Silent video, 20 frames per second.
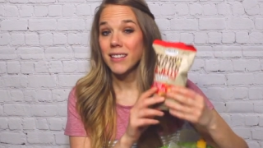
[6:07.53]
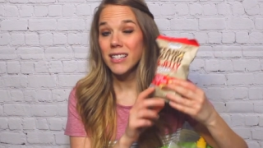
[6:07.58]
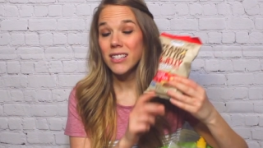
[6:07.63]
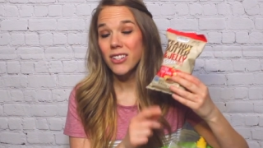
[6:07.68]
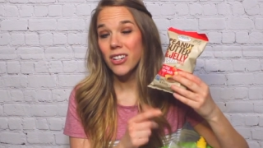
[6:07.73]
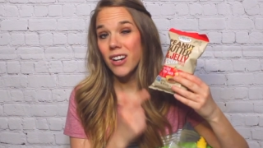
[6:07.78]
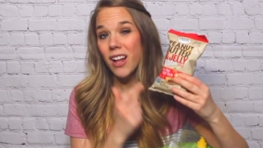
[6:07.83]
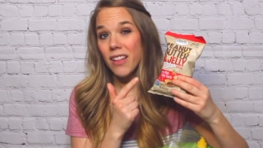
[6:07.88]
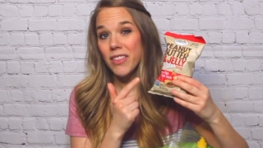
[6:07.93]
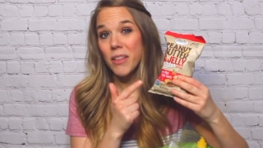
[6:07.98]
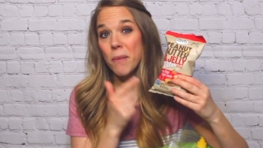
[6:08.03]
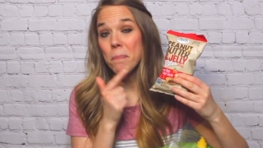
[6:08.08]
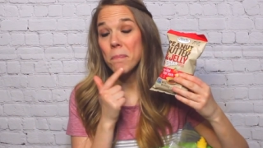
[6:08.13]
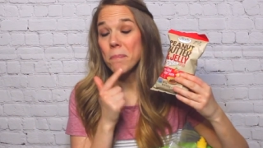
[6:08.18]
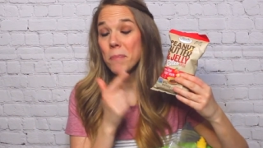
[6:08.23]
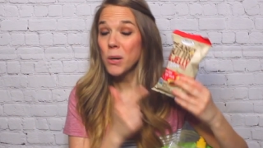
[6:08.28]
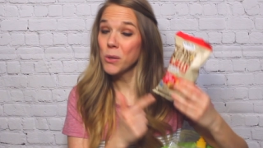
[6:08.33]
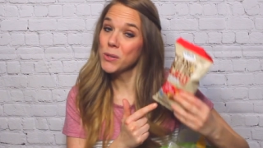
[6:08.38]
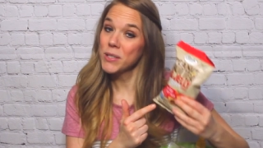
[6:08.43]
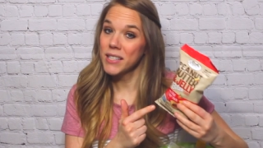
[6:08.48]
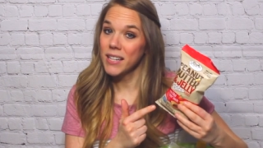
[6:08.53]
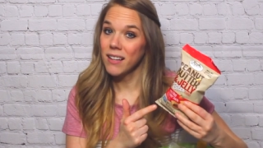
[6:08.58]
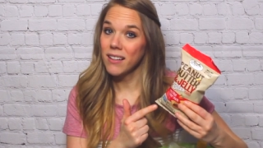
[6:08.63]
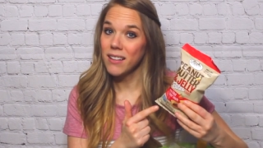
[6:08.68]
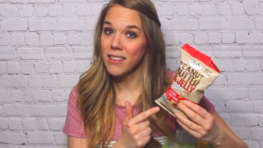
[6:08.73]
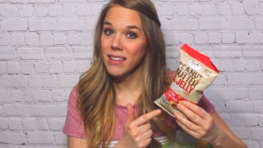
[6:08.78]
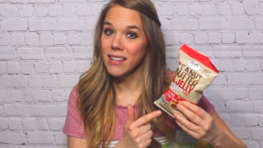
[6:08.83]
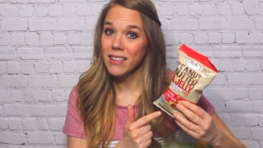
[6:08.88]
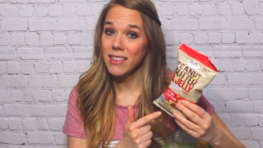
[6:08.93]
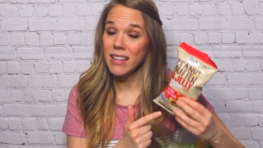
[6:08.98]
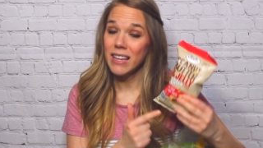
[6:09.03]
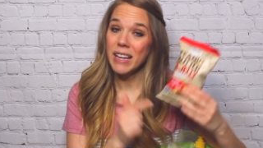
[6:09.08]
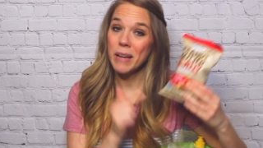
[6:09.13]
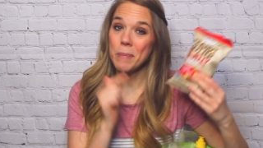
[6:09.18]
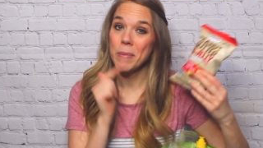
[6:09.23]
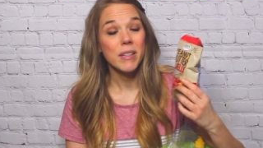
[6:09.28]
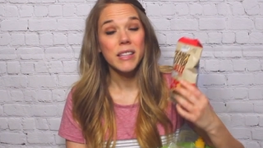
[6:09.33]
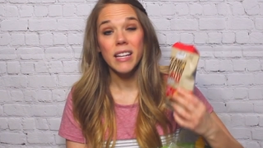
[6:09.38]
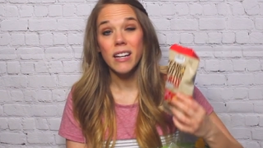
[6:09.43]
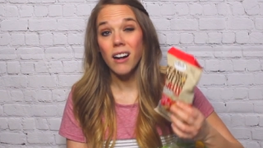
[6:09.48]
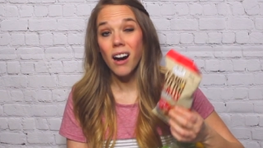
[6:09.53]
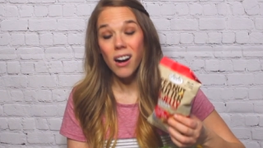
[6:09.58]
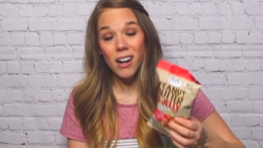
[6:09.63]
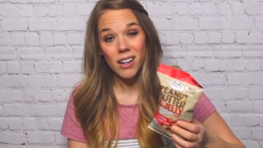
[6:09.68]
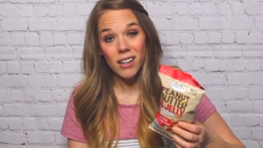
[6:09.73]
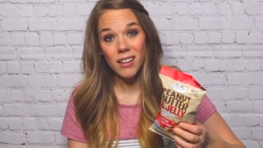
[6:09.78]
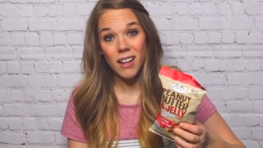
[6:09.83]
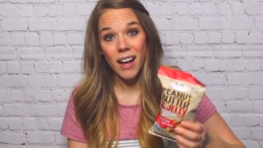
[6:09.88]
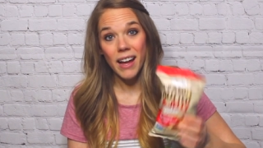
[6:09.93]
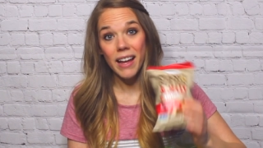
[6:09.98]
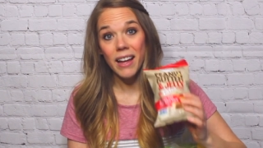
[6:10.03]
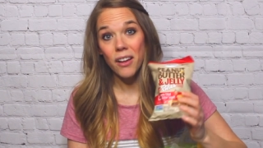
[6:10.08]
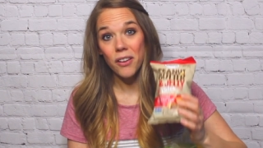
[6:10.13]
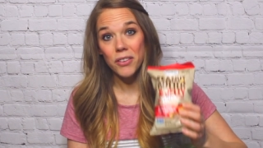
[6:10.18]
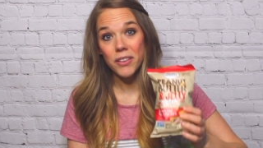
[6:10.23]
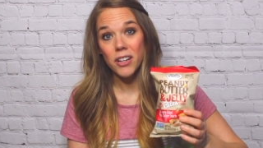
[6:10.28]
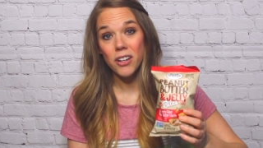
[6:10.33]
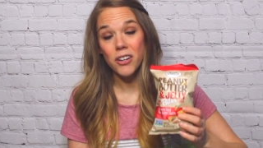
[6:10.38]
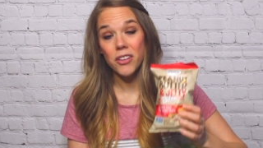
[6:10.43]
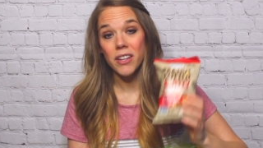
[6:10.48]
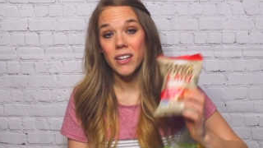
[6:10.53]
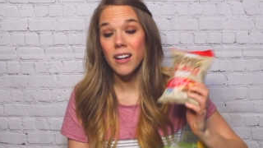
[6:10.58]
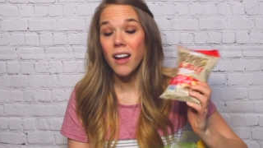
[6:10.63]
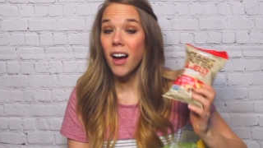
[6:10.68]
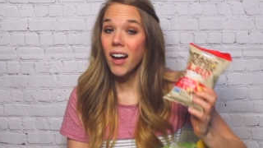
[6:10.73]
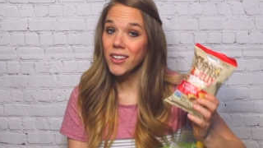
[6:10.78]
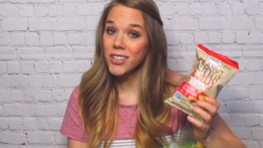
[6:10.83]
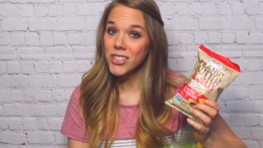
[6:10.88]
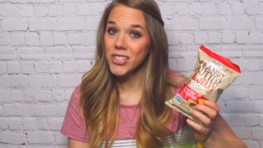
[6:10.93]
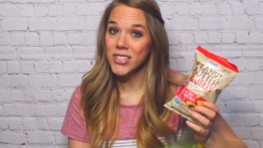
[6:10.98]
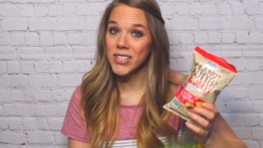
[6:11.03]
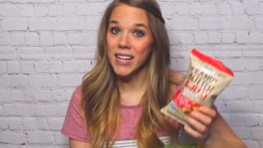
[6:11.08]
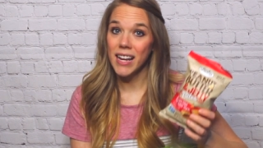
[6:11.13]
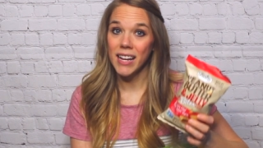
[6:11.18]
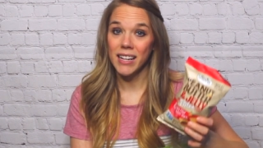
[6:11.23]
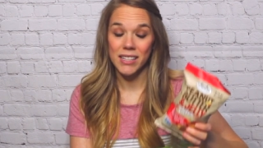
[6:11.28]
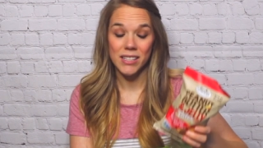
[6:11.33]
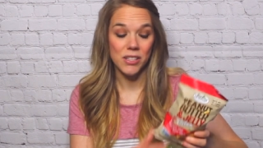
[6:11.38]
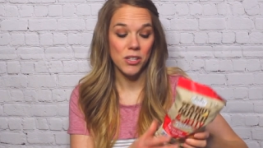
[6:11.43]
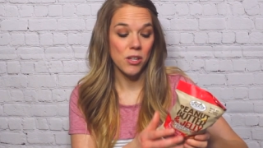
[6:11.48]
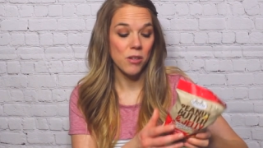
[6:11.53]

These are not the most healthy thing, but they are a lot healthier than other snacks